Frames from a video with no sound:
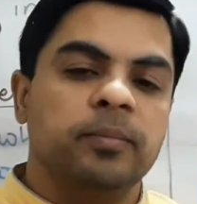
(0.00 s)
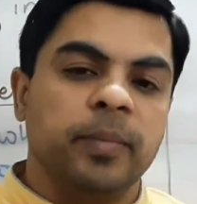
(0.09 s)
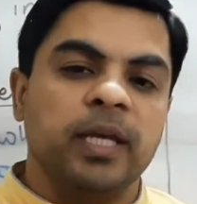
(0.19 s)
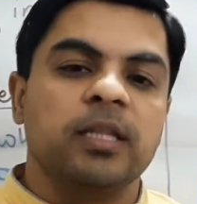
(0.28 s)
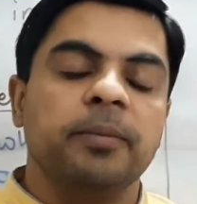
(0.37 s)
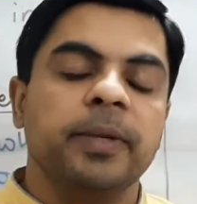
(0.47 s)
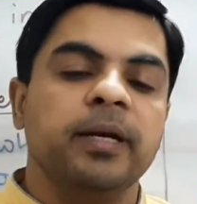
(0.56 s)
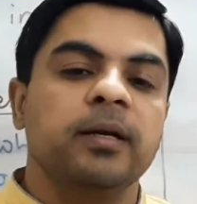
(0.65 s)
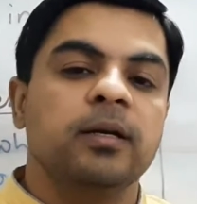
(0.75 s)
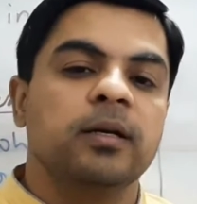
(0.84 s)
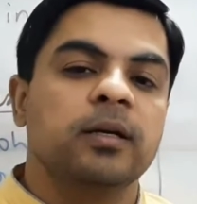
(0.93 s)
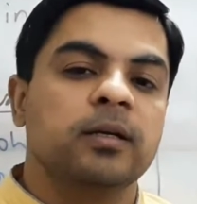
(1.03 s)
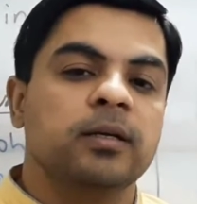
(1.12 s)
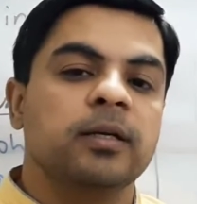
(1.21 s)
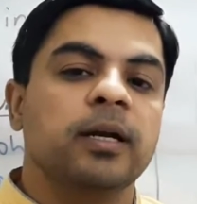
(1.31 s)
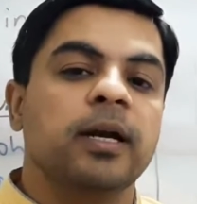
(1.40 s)
make them in
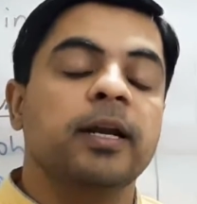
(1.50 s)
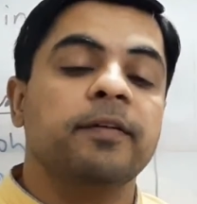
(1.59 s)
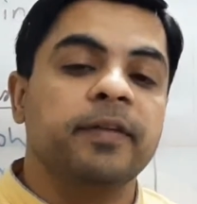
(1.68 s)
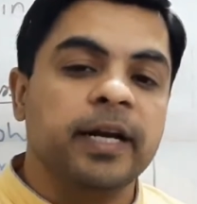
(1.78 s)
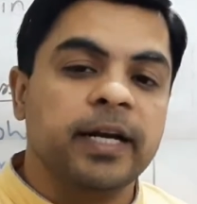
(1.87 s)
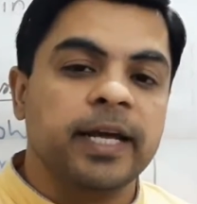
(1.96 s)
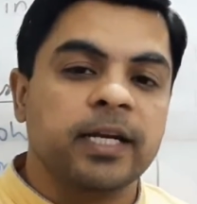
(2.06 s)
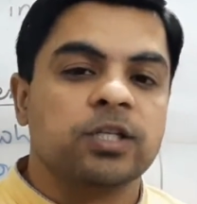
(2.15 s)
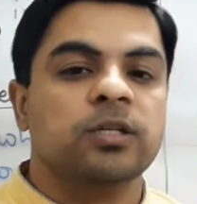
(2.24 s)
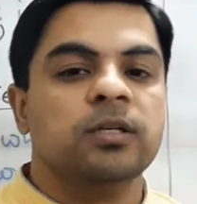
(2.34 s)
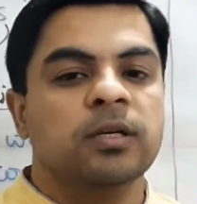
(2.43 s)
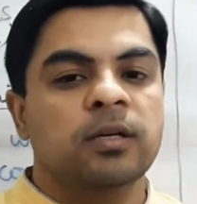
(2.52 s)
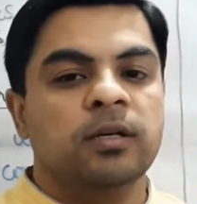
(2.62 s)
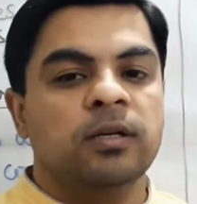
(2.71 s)
a definite direction,